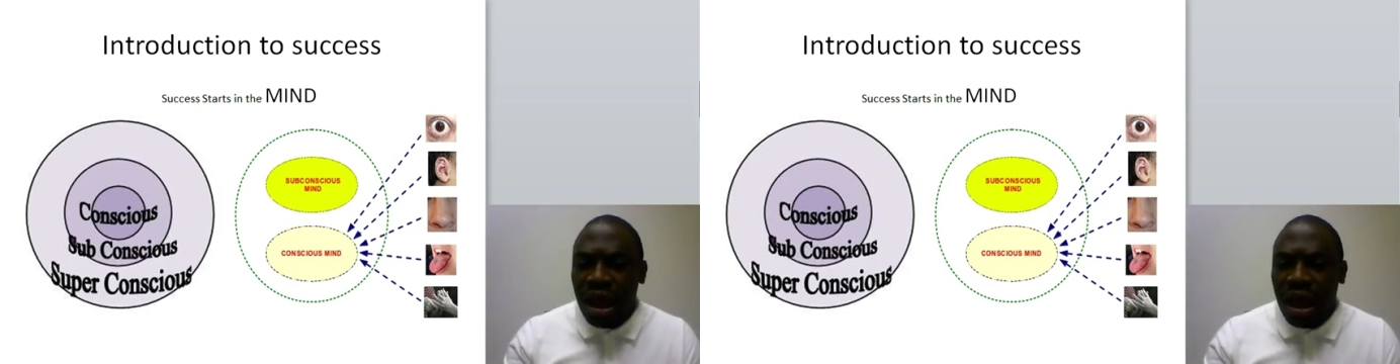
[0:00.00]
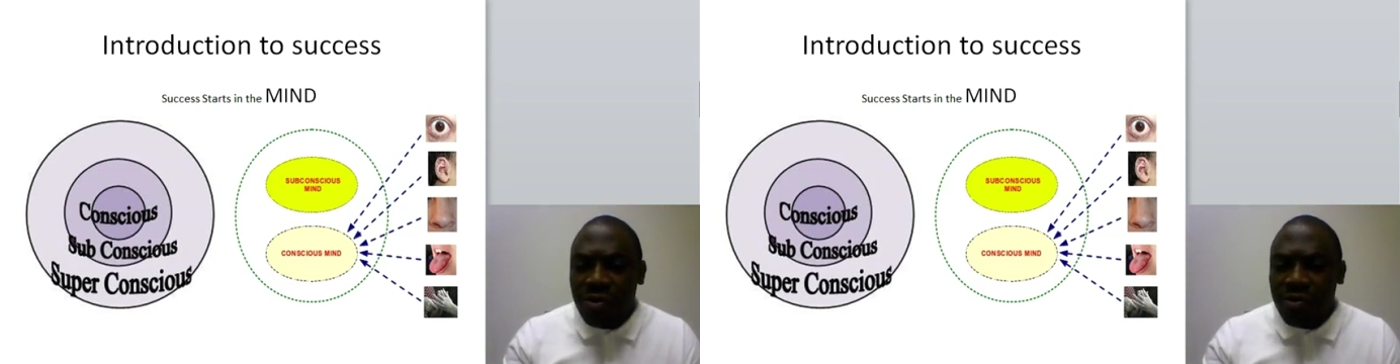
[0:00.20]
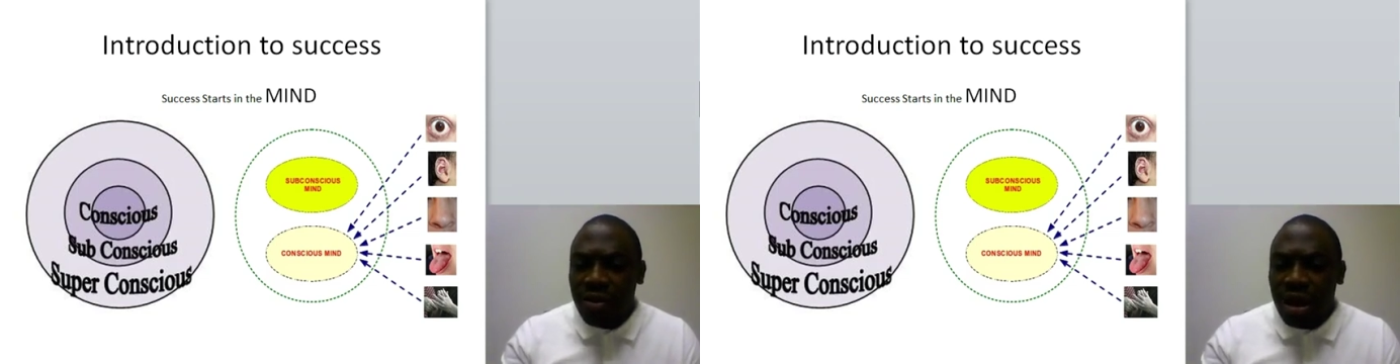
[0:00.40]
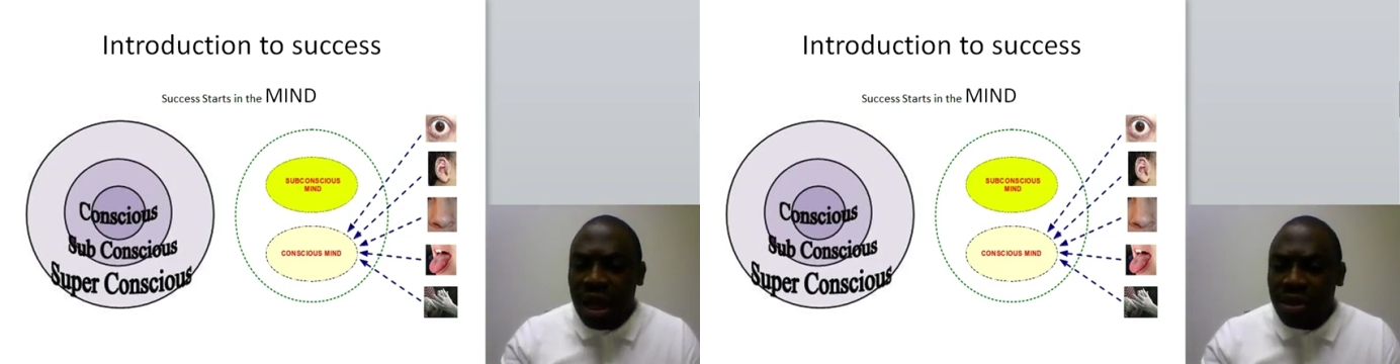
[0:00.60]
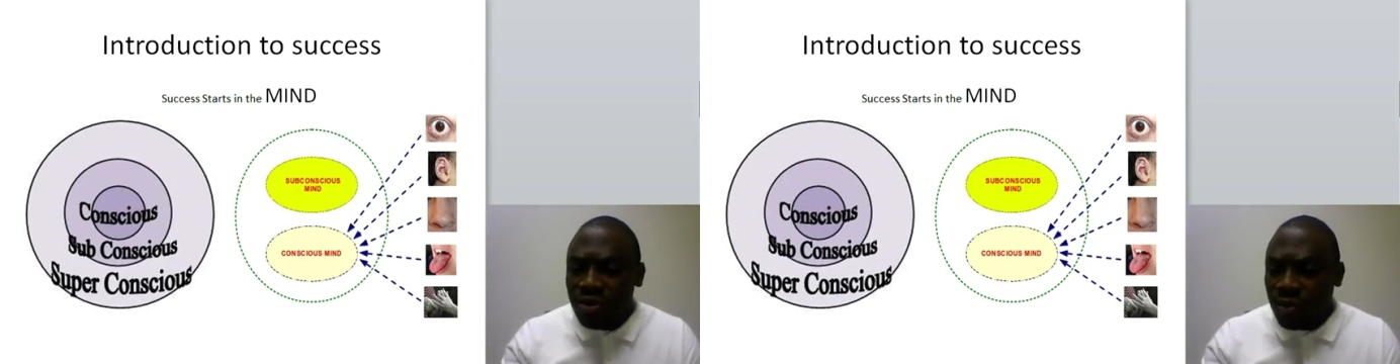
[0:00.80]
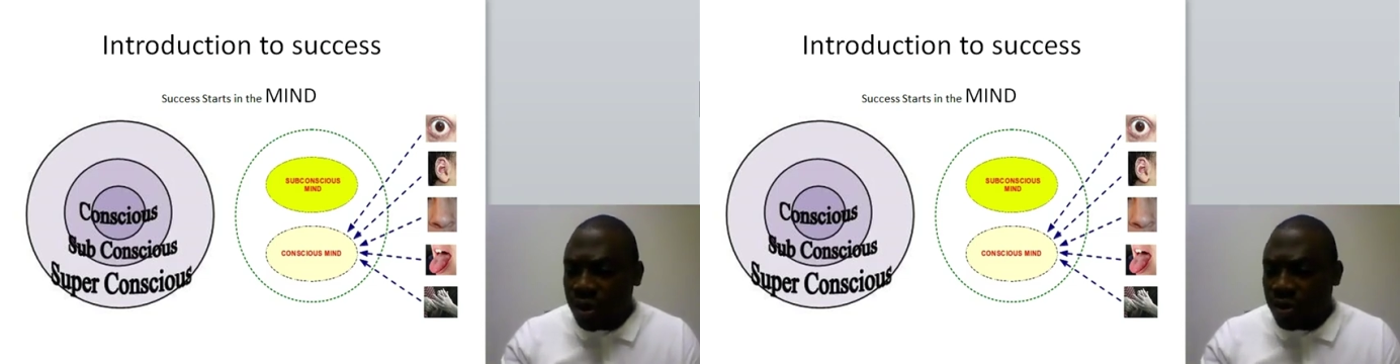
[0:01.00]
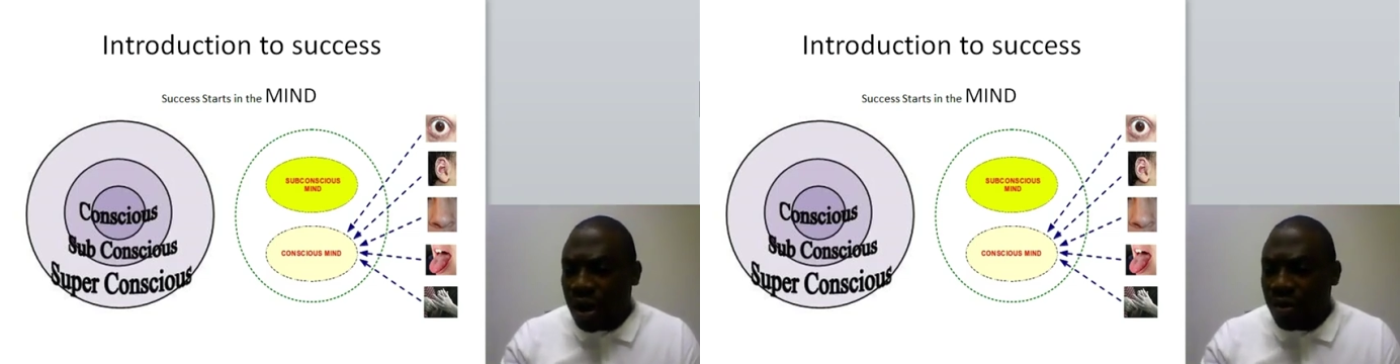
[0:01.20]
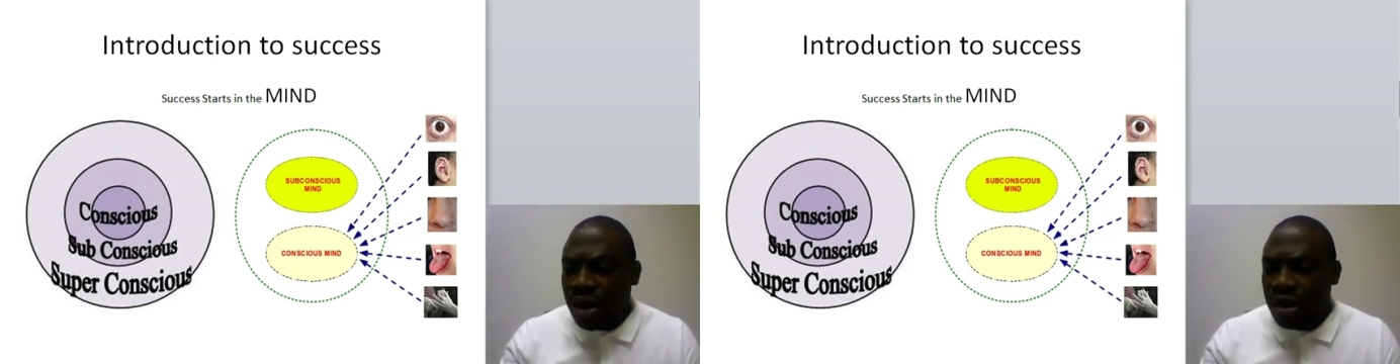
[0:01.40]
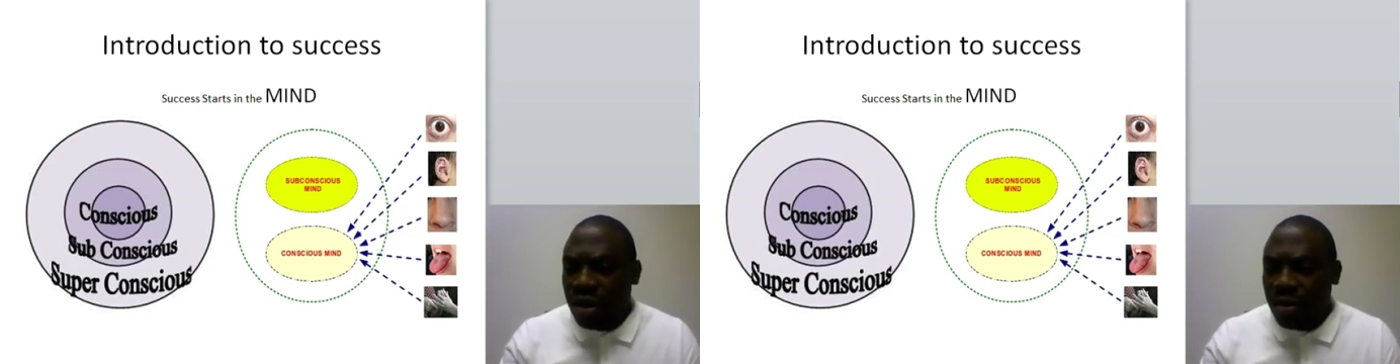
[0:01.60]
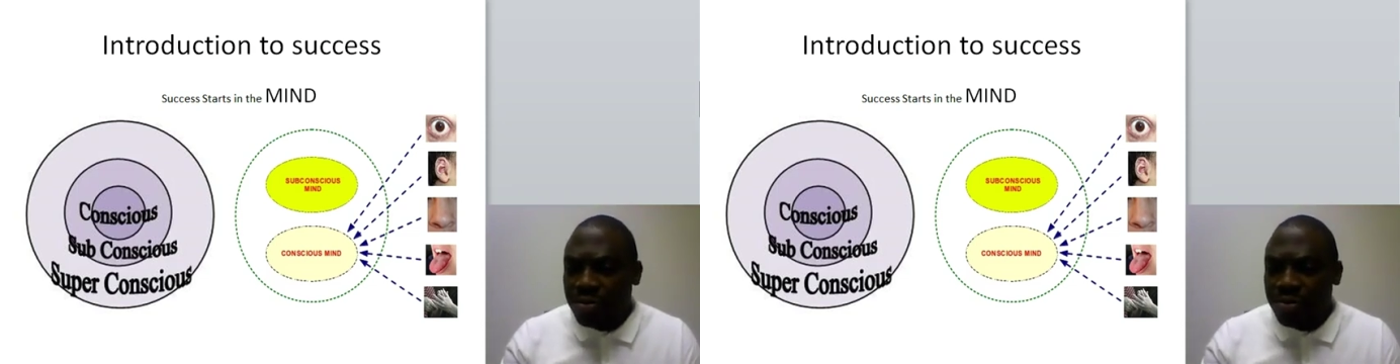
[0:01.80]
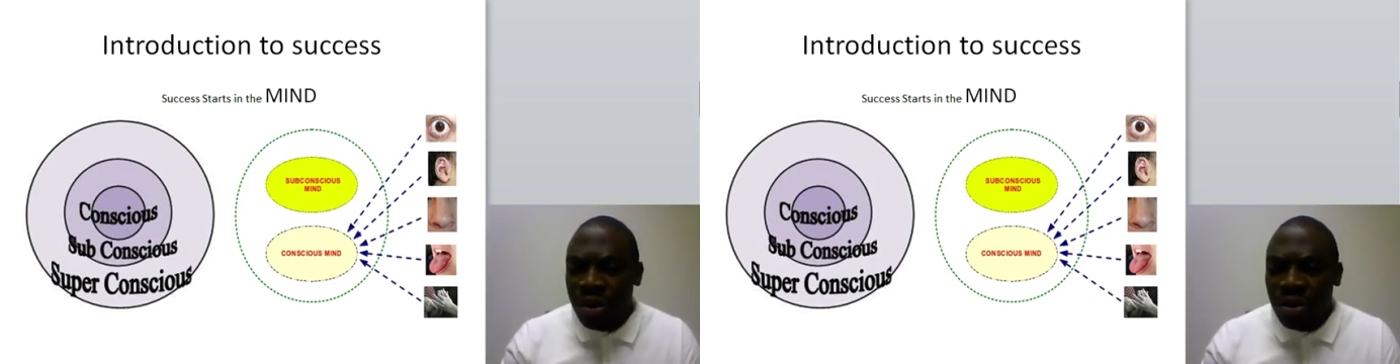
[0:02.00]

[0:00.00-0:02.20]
have led you where you are right now.